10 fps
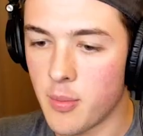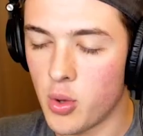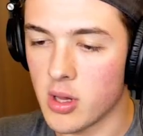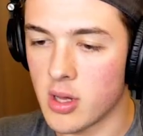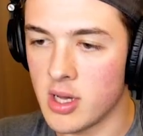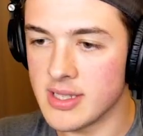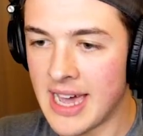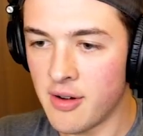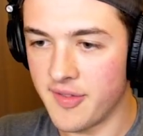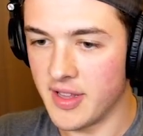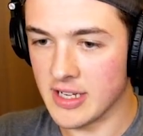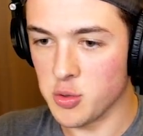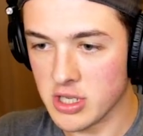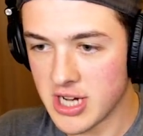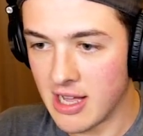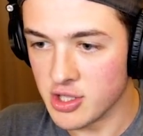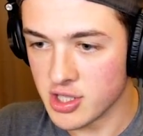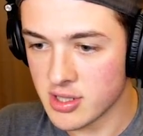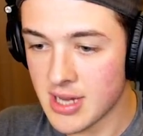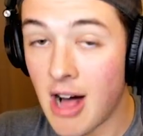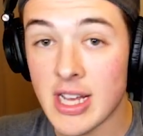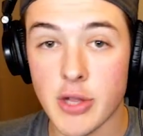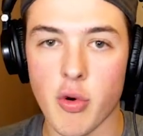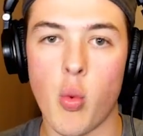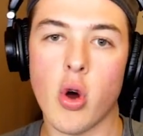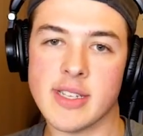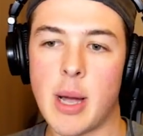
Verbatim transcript: Well, because I don't feel like doing challenges. I'll get the rewards.